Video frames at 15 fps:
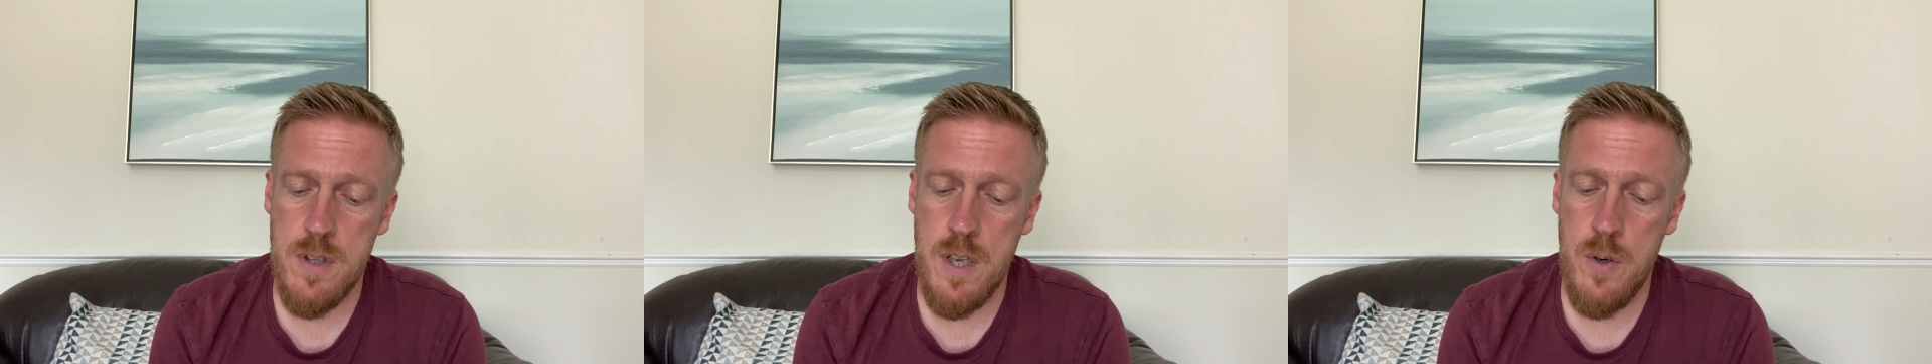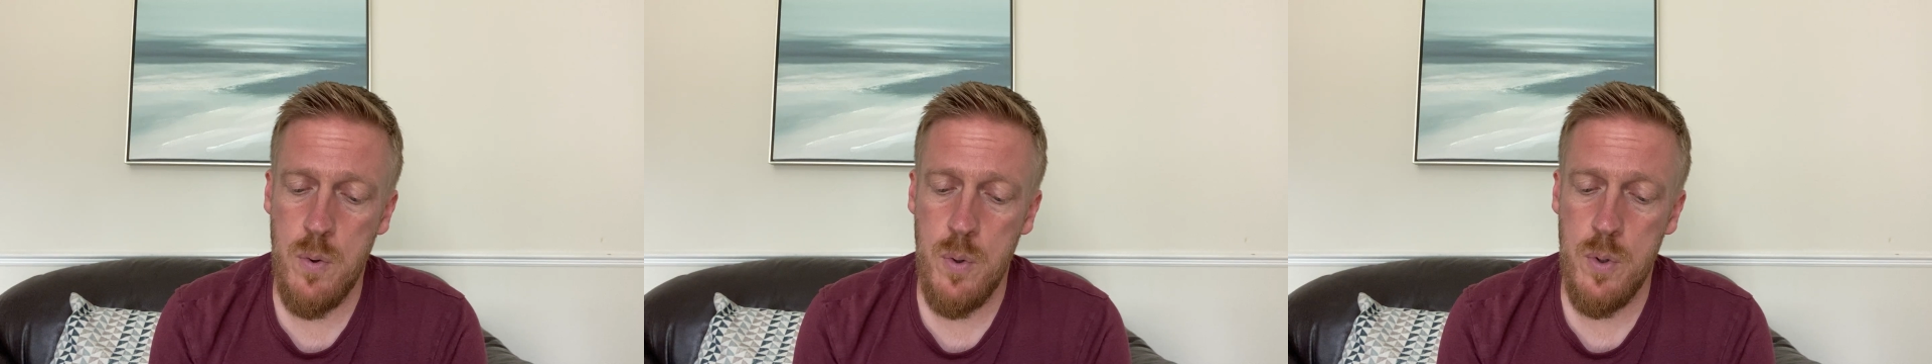
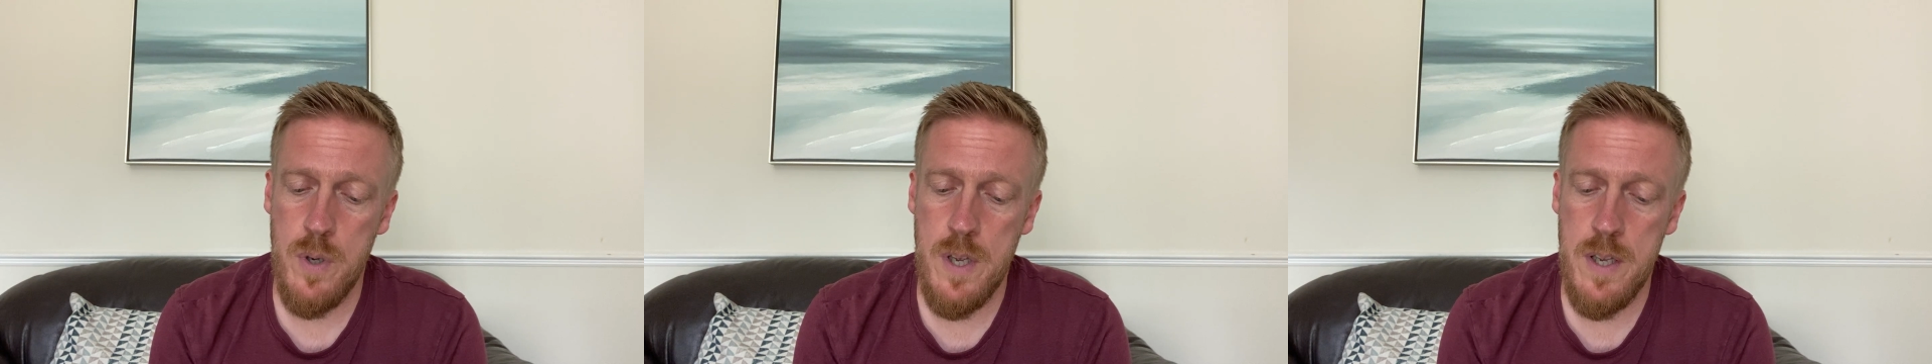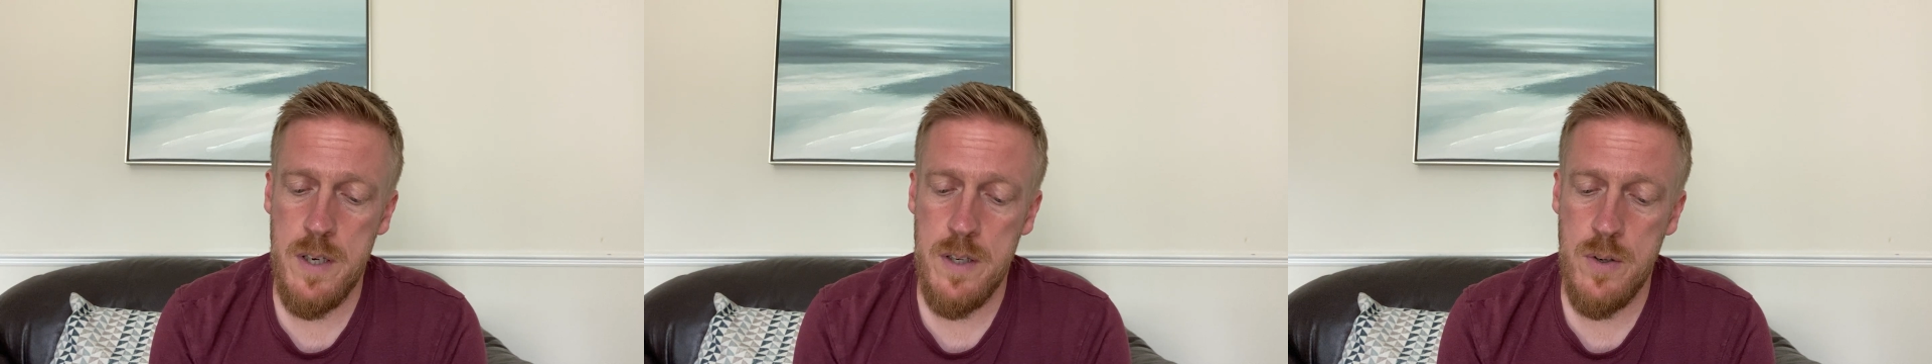in
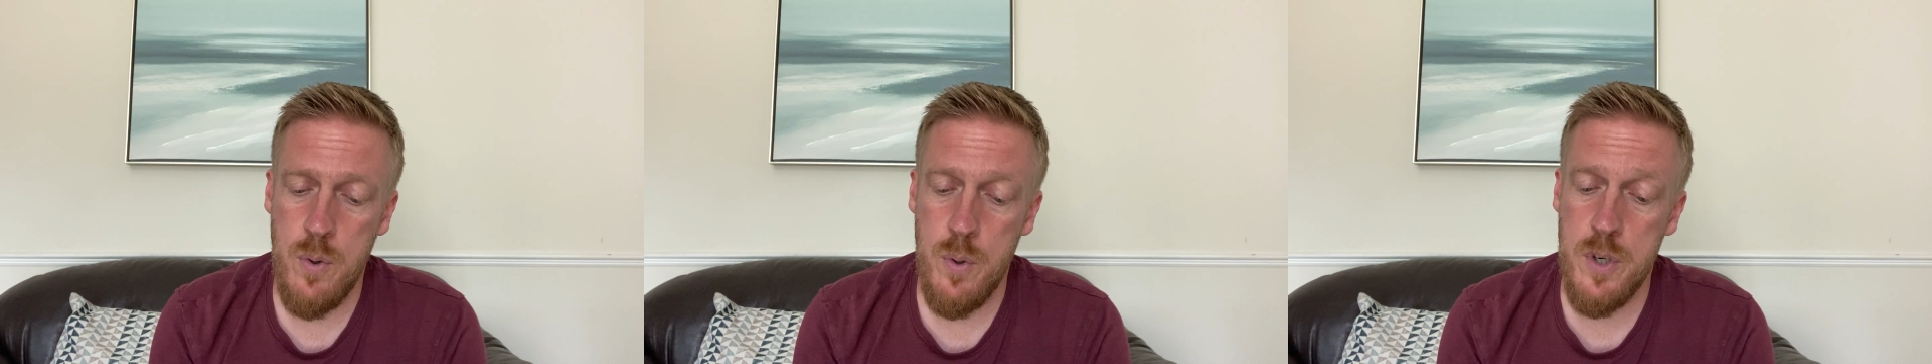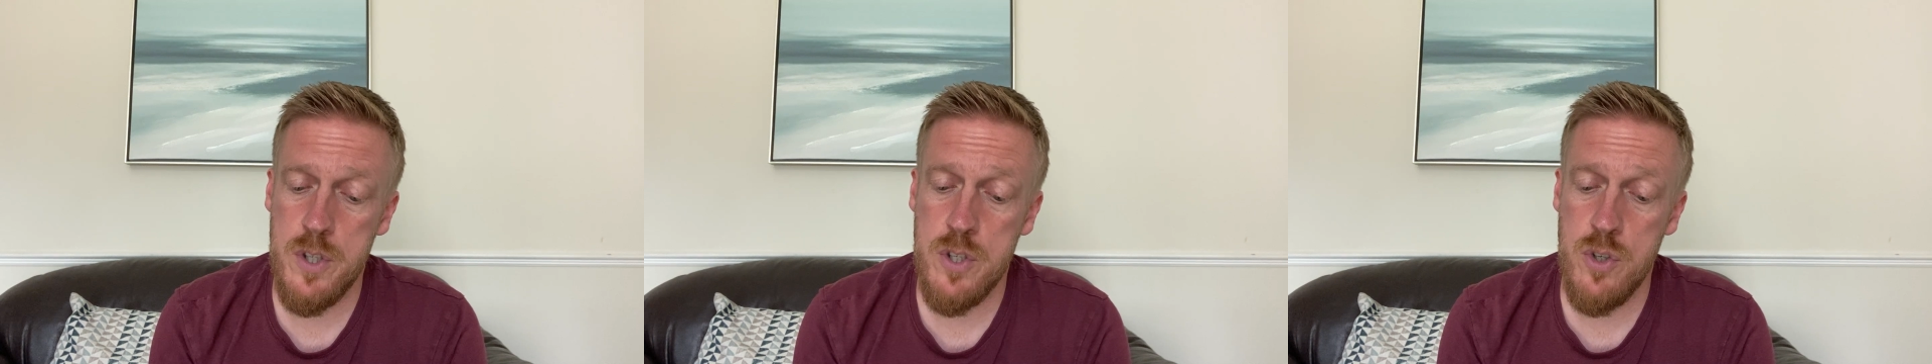
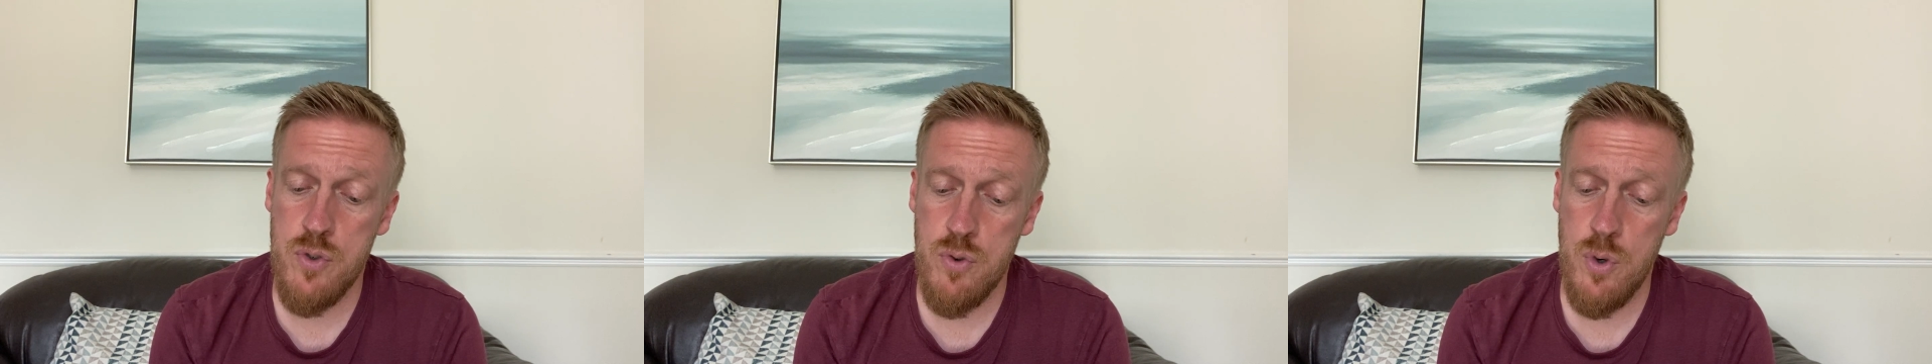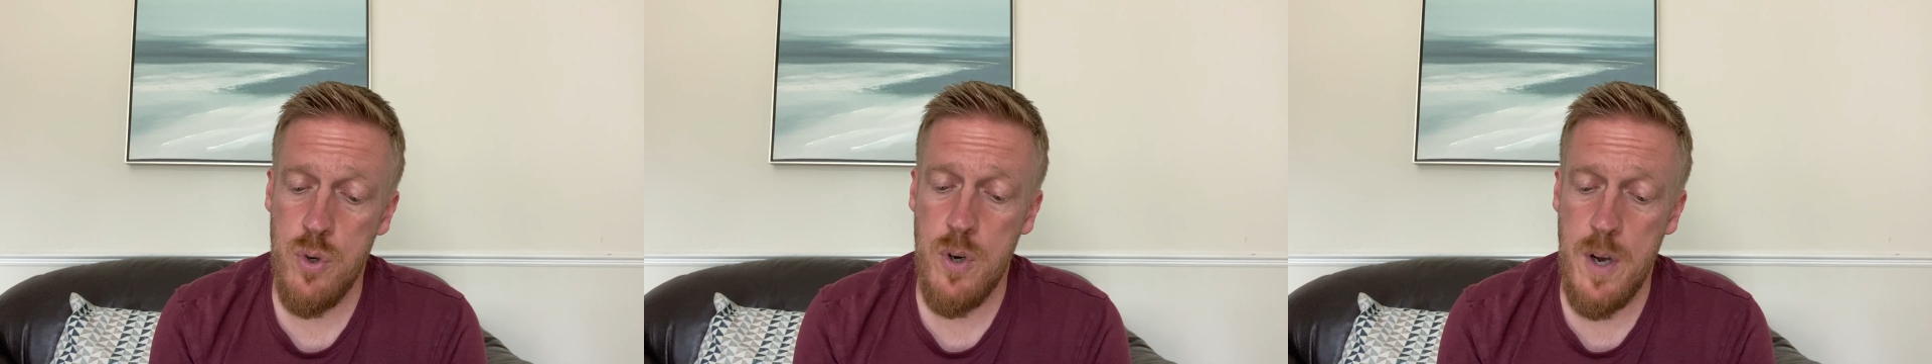order to
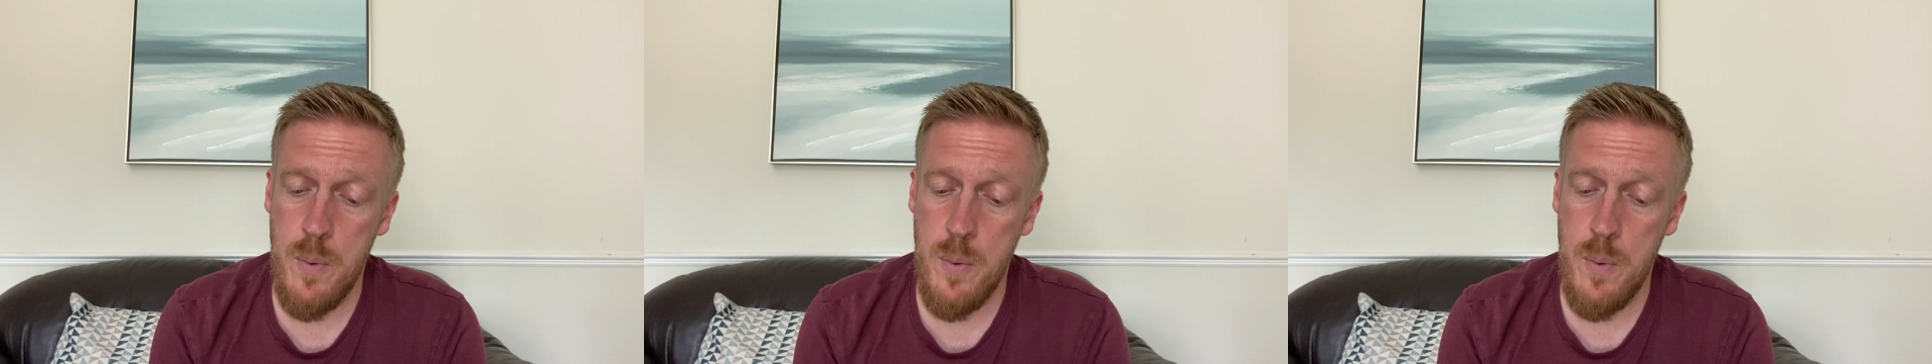draw